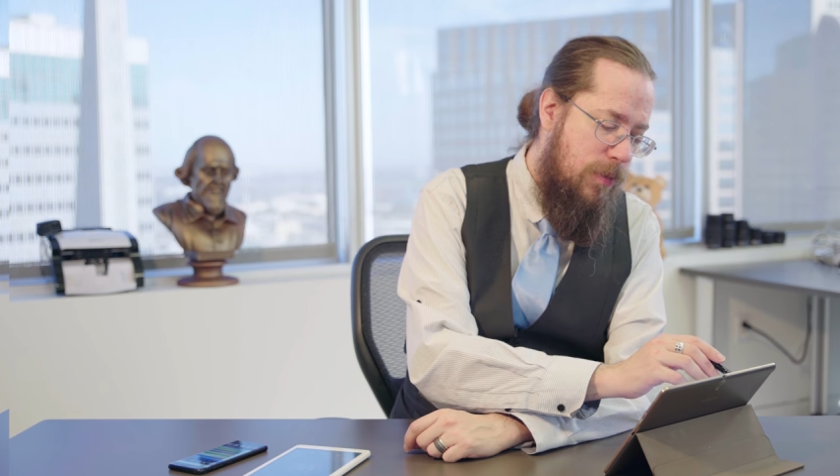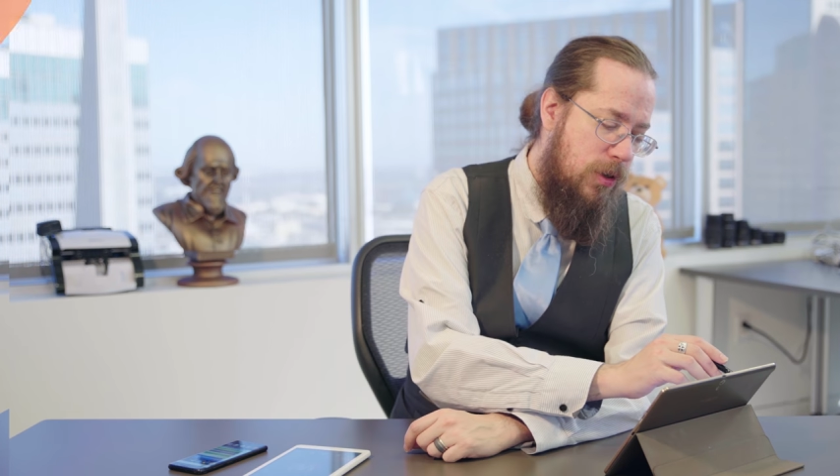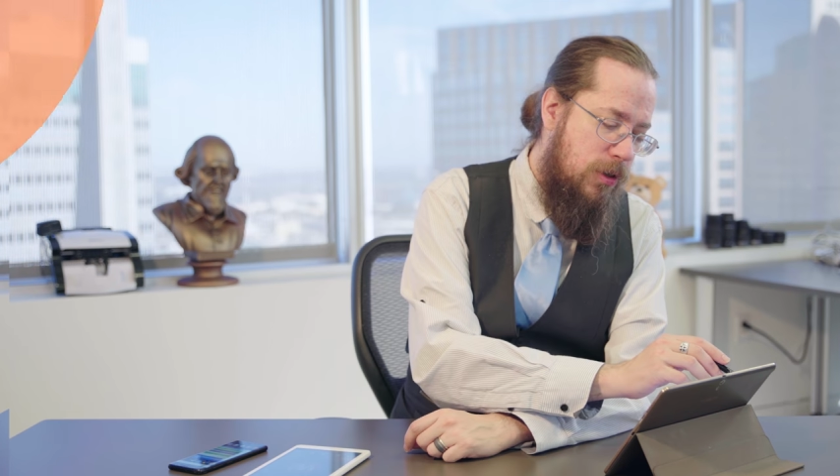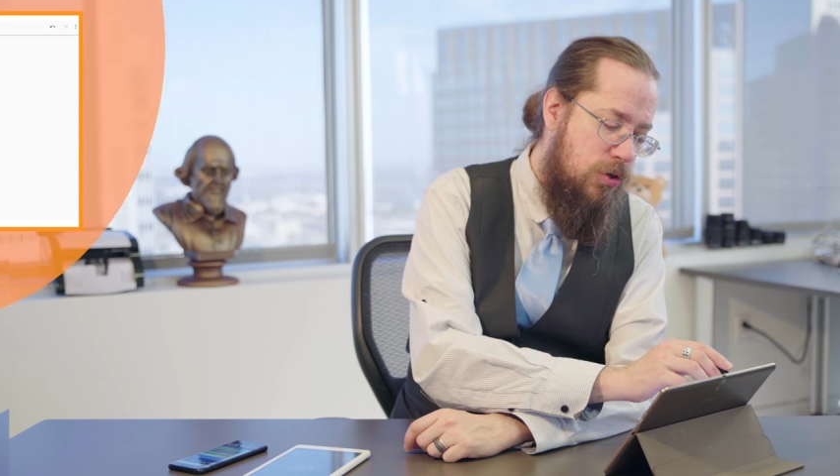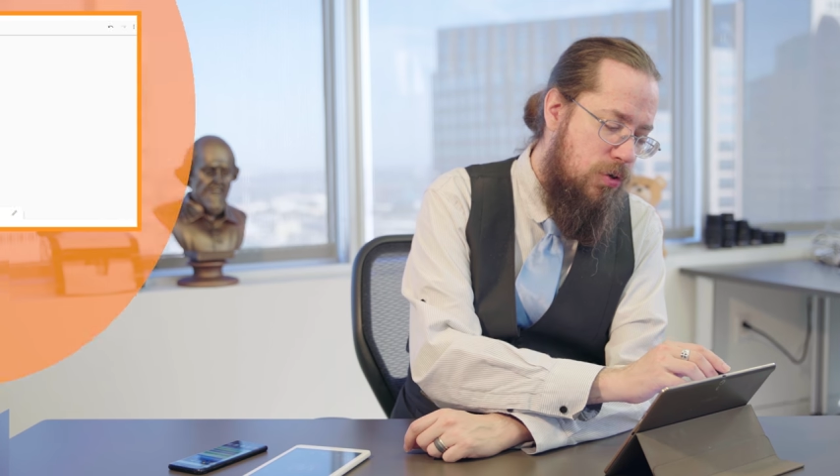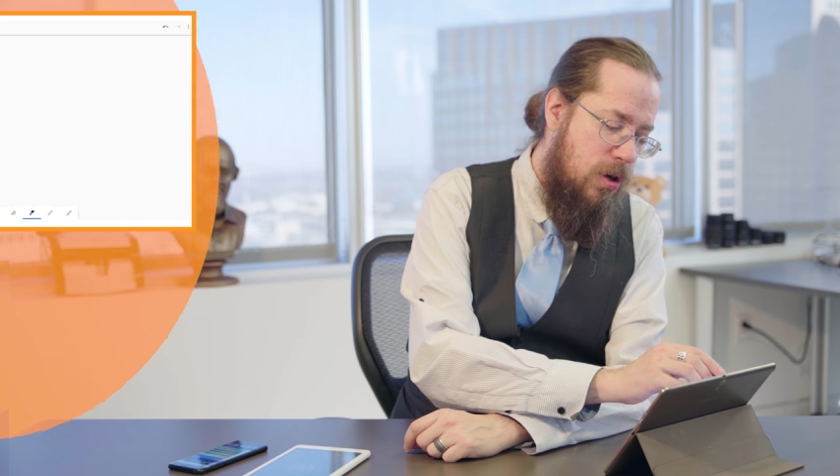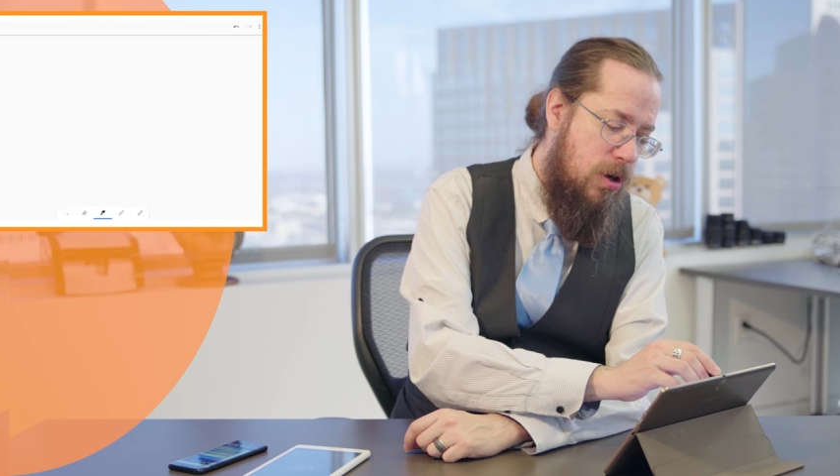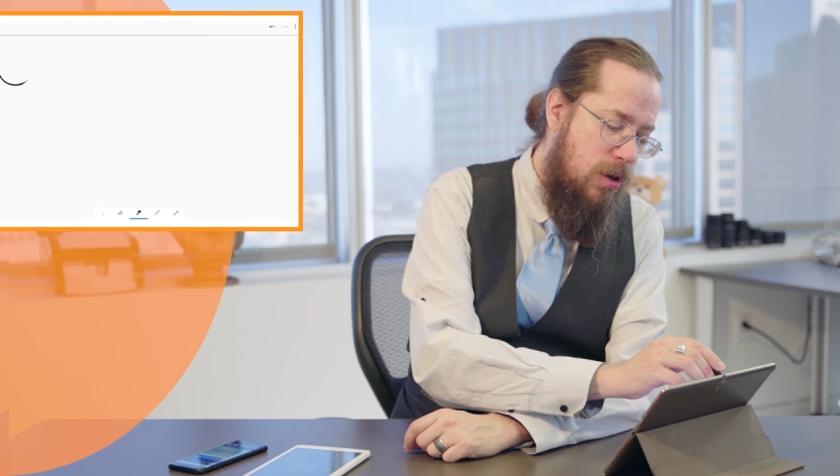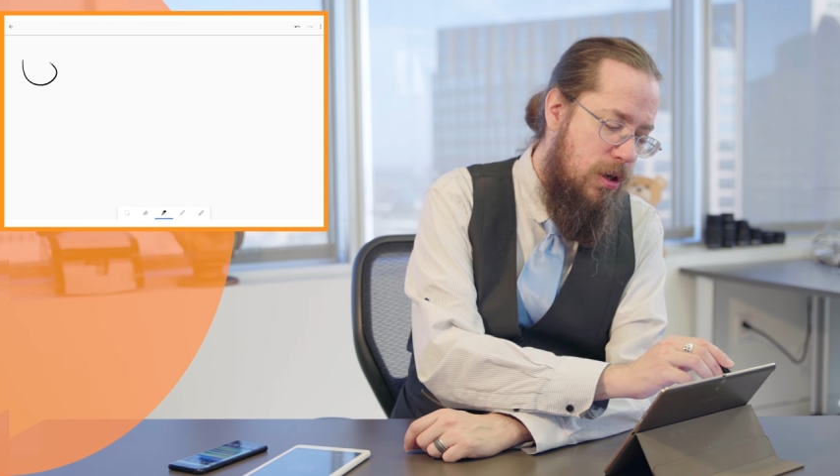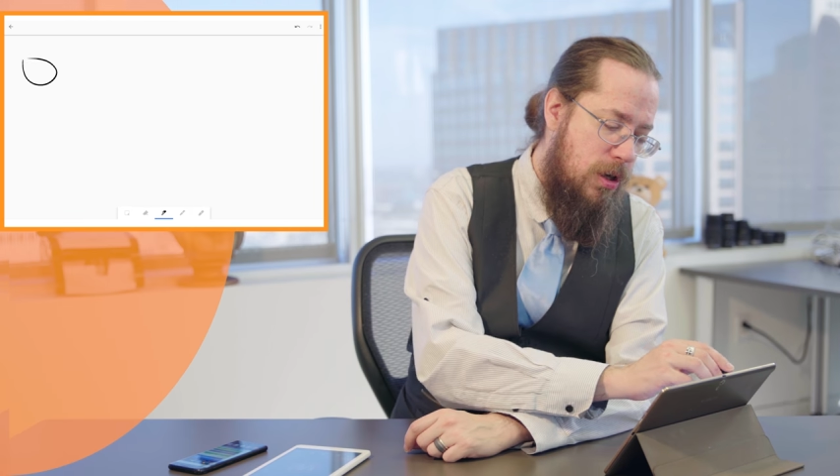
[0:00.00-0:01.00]
I'm going to
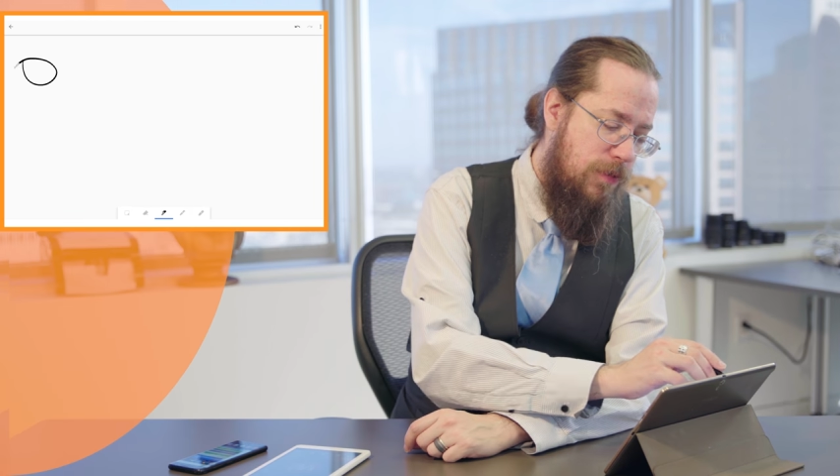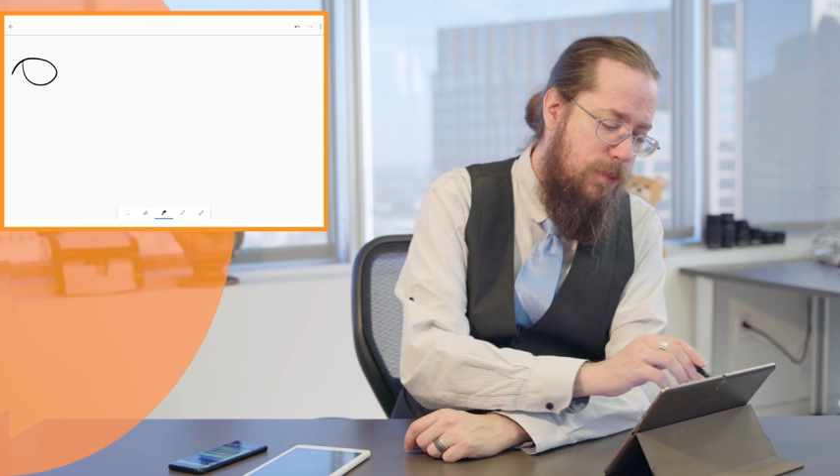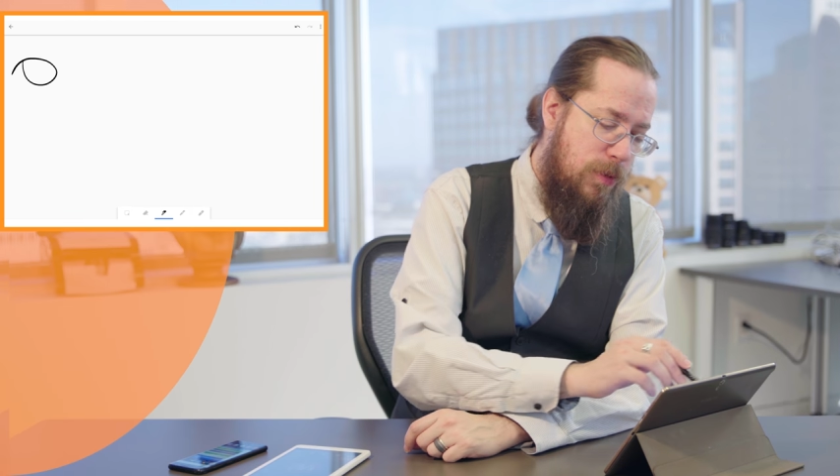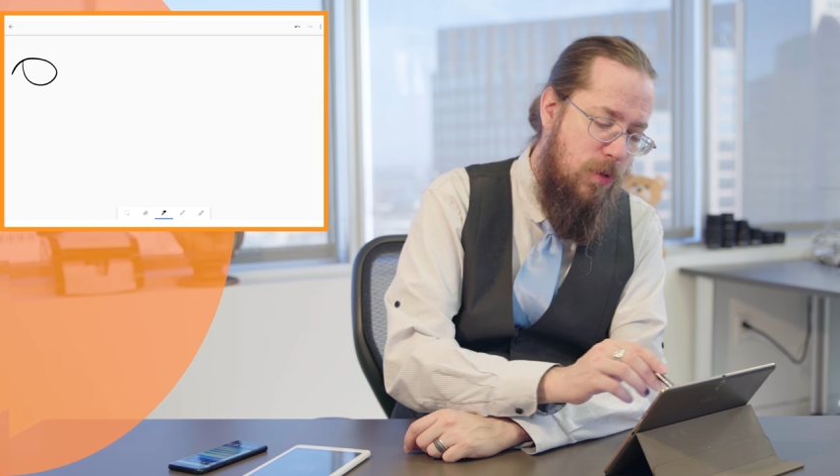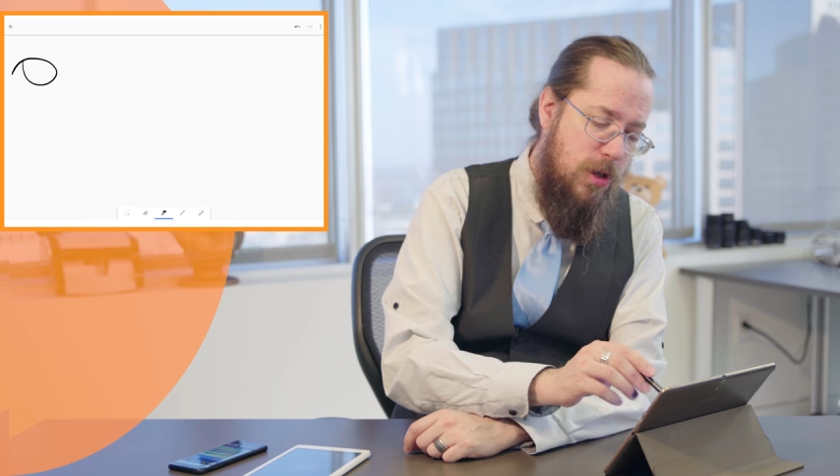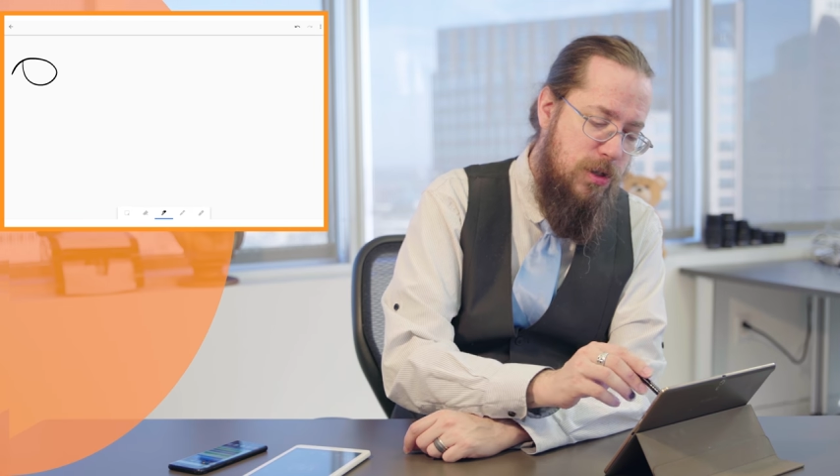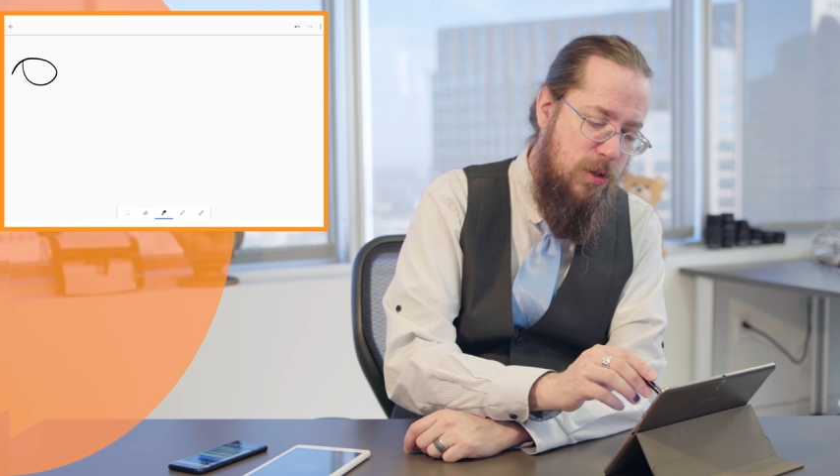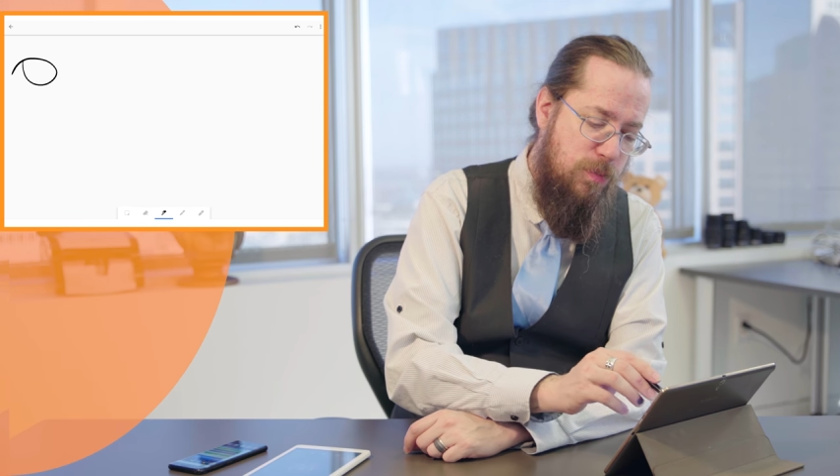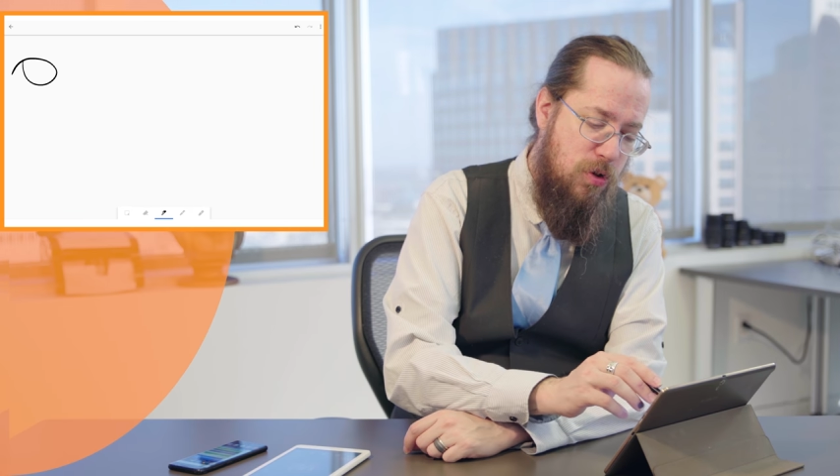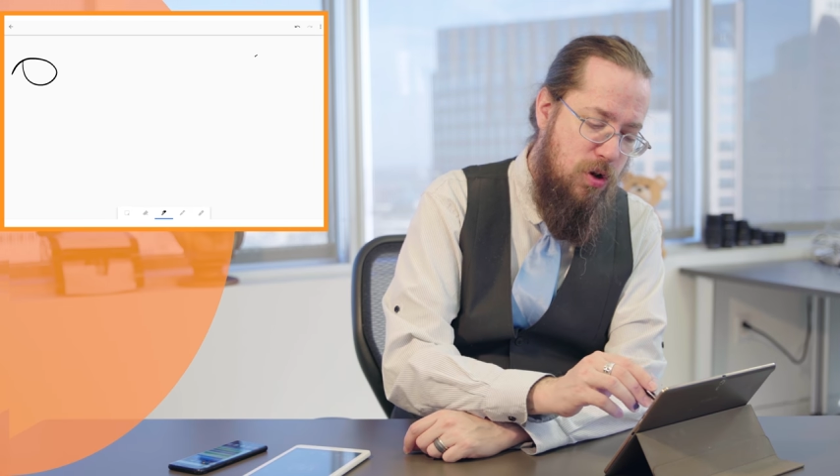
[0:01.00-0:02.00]
draw, uh, if you've been
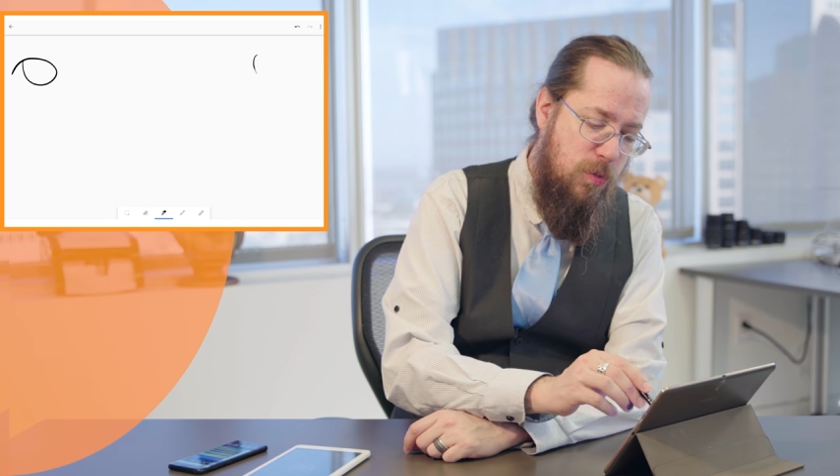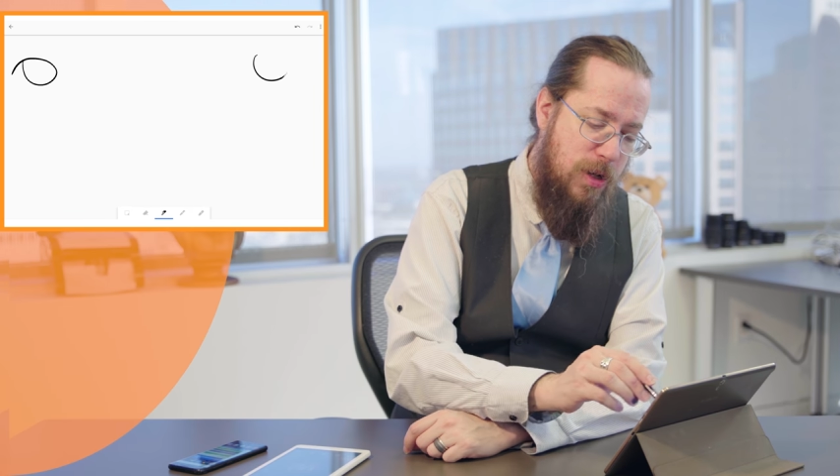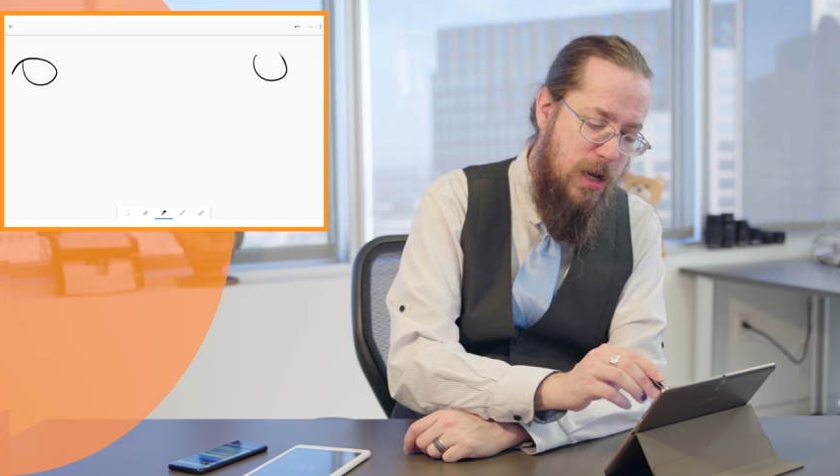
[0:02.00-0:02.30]
watching the program,